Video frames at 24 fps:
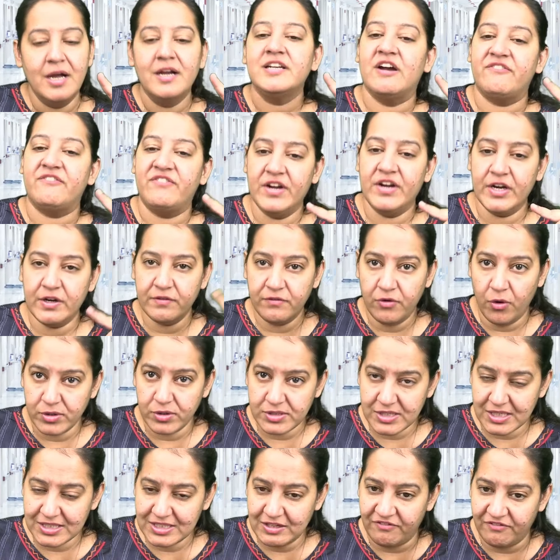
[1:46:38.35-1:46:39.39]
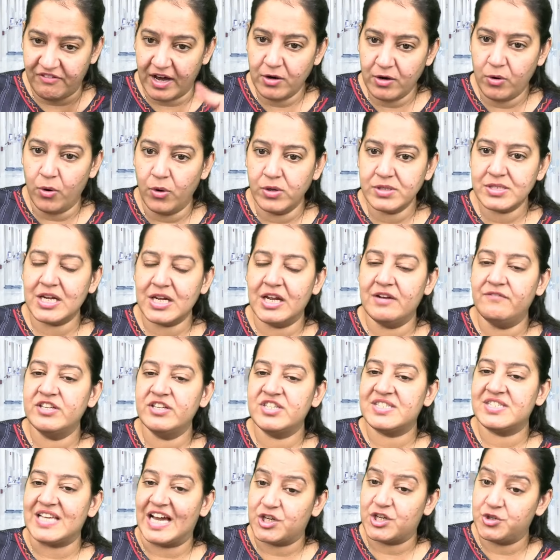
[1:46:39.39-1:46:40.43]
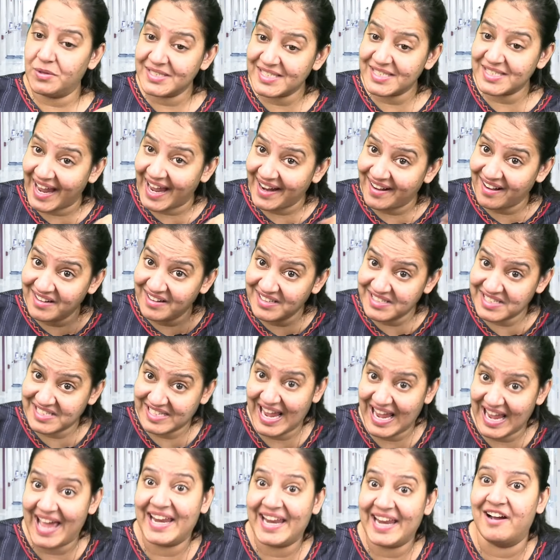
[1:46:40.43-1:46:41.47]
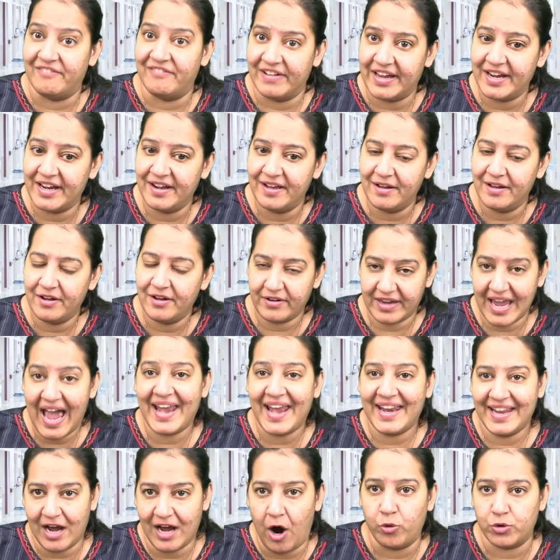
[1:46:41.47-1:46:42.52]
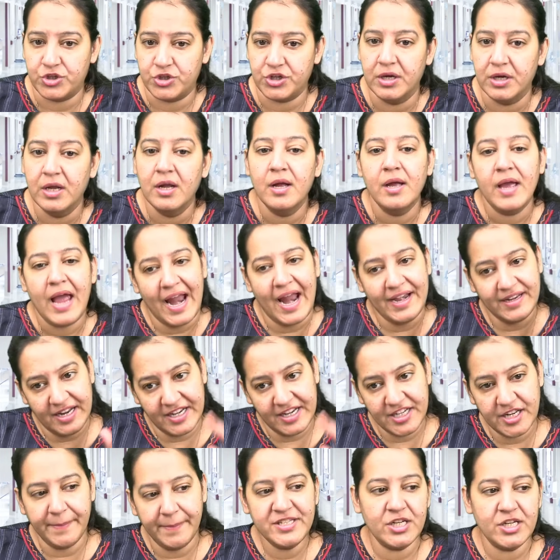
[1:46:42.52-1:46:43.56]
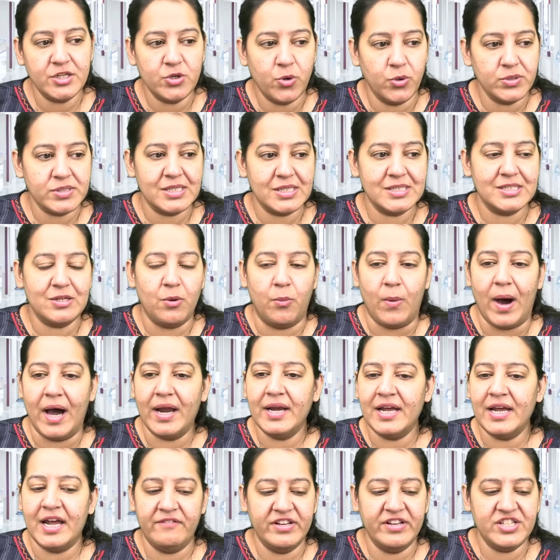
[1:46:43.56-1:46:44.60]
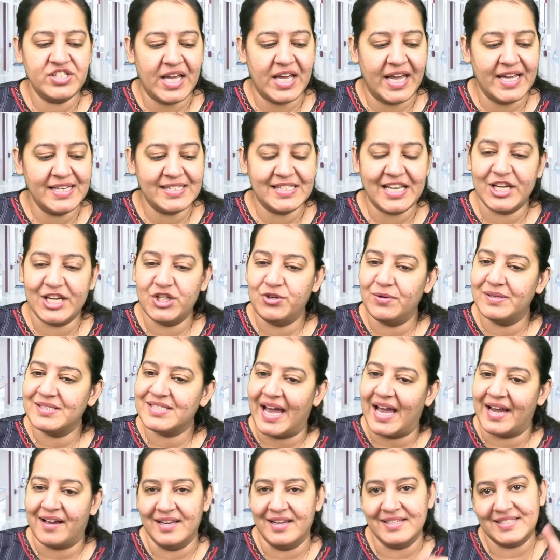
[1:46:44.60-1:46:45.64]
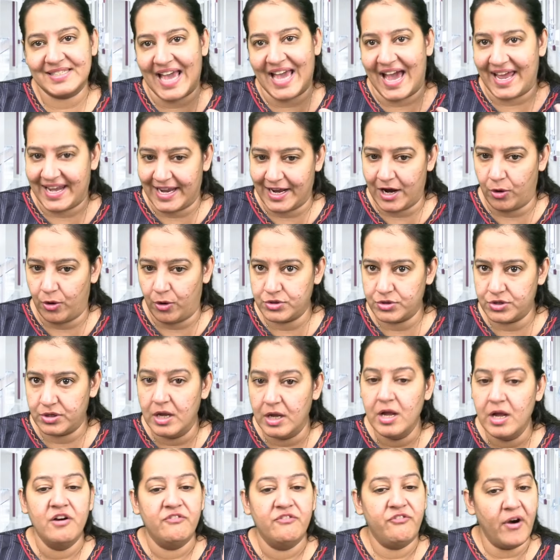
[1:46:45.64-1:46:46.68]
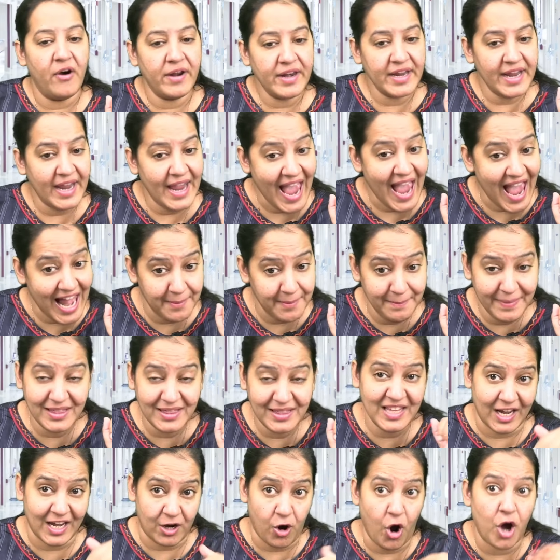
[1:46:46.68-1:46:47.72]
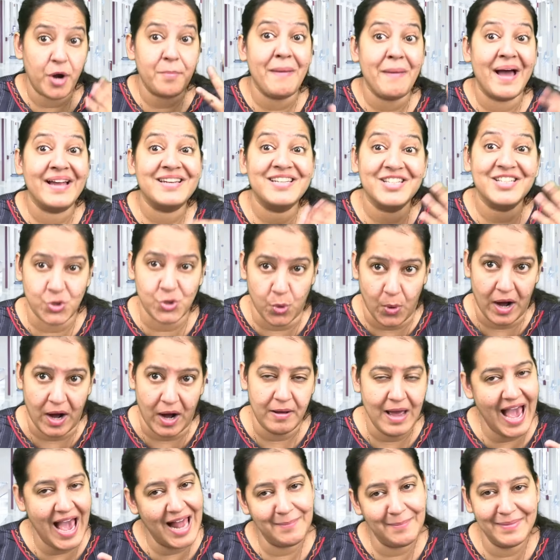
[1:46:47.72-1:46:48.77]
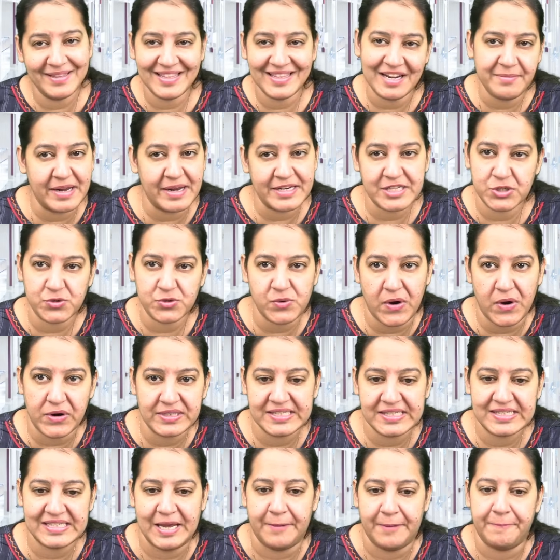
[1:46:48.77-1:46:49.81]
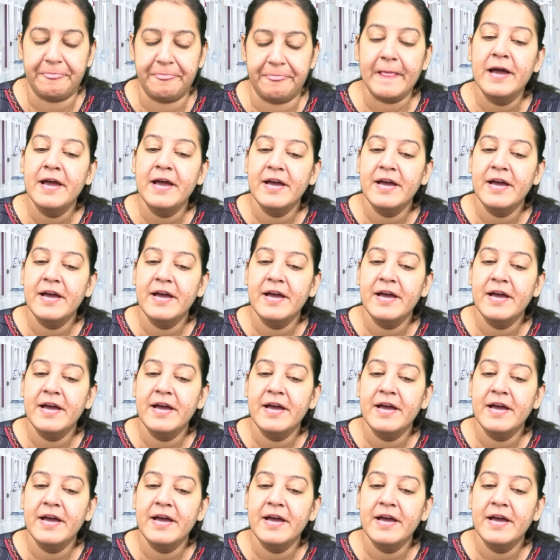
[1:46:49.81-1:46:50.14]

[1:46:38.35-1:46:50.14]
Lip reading: Definitive host is the one host in which sexual cycle is carrying out. And intermediate host is the one in which asexual cycle is carrying out. For helminthic or metazoa, helminth and metazoa are the same.